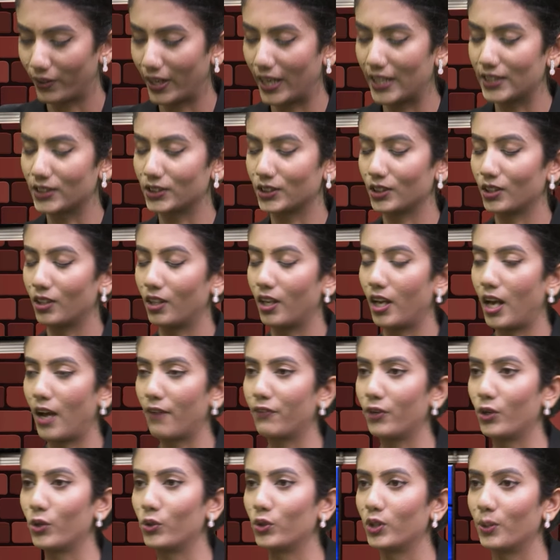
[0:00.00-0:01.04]
is the
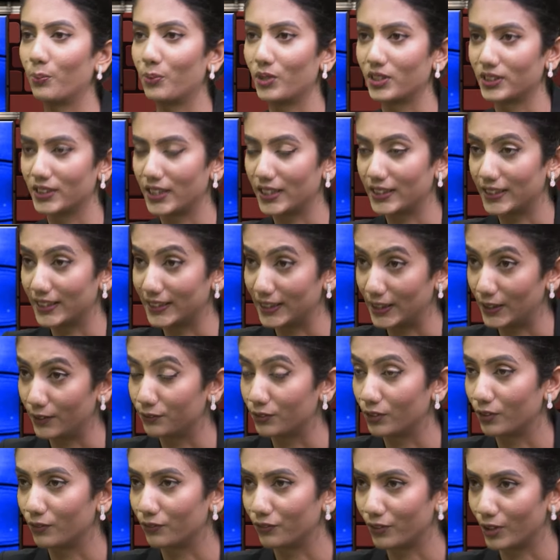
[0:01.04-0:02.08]
FAO representative
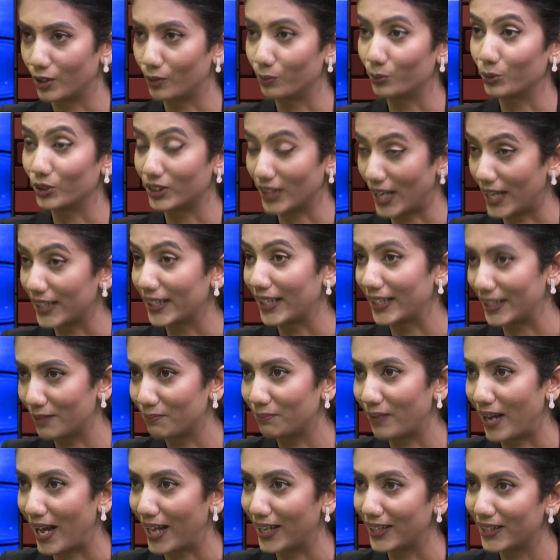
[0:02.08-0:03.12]
for Bhutan and
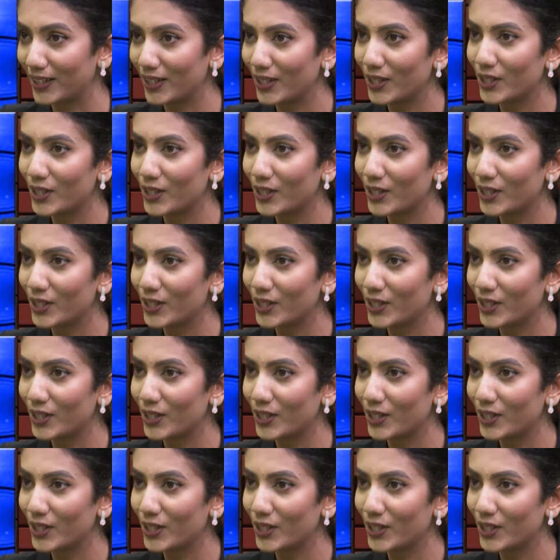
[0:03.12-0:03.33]
Nepal?